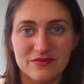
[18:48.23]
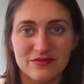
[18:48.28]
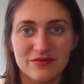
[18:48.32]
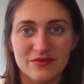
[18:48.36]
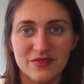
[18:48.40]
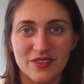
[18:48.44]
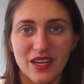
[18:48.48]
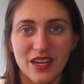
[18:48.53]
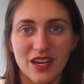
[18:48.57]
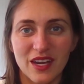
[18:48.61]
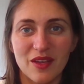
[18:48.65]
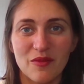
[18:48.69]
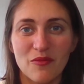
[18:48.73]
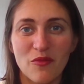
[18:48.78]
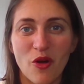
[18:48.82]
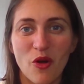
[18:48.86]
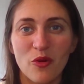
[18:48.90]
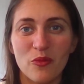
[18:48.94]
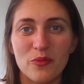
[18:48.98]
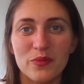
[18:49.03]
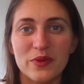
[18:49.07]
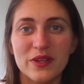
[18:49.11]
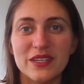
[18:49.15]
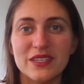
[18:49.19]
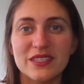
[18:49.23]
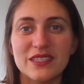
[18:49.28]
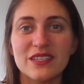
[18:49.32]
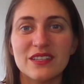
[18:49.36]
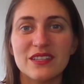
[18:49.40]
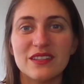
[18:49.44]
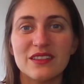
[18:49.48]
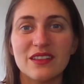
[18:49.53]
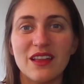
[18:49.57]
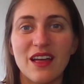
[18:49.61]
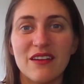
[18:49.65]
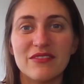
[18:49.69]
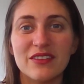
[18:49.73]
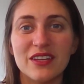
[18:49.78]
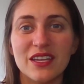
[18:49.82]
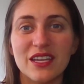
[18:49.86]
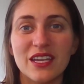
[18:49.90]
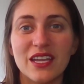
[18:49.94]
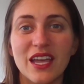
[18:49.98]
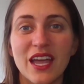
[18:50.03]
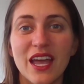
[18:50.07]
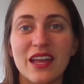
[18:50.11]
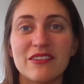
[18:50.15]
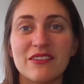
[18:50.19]
And I'm open to
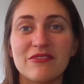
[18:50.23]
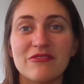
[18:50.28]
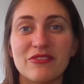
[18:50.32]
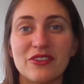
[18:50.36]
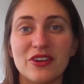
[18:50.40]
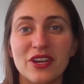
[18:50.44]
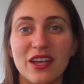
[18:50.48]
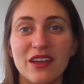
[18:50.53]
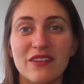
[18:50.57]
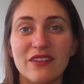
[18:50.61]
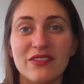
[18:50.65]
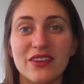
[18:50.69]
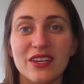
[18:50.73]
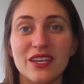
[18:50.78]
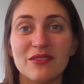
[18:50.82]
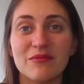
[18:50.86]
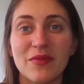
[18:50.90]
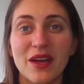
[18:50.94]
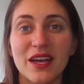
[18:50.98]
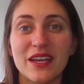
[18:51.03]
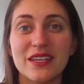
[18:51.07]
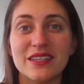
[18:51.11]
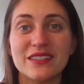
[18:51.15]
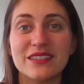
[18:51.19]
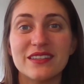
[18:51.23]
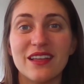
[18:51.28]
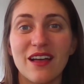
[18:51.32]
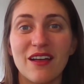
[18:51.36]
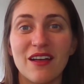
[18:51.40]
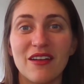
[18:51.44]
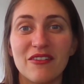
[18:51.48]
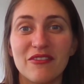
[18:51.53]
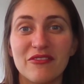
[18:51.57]
loving and forgiving myself.